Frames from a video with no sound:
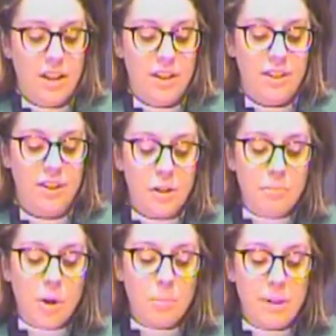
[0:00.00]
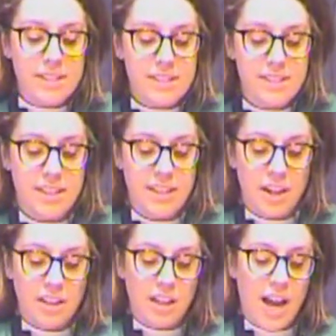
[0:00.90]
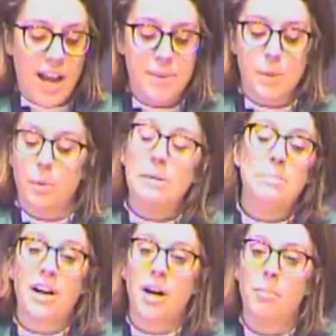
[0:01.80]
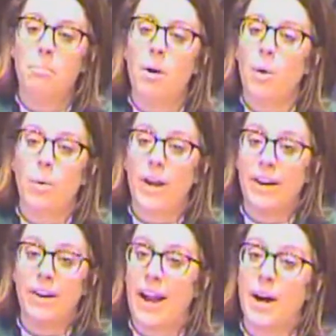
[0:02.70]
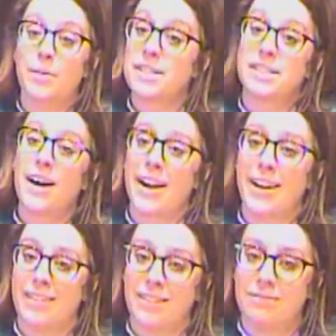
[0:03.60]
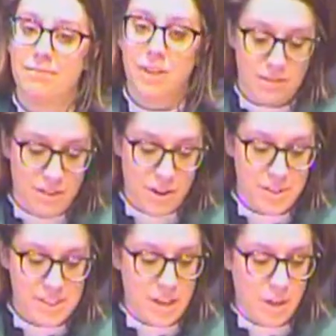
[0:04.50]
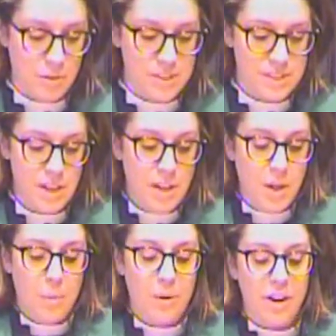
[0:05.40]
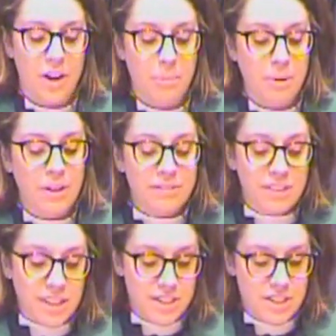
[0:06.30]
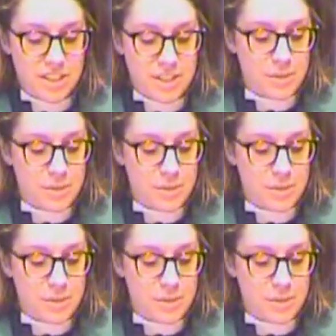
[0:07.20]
There are moments in our lives where we become aware outside of ourselves, when our privilege is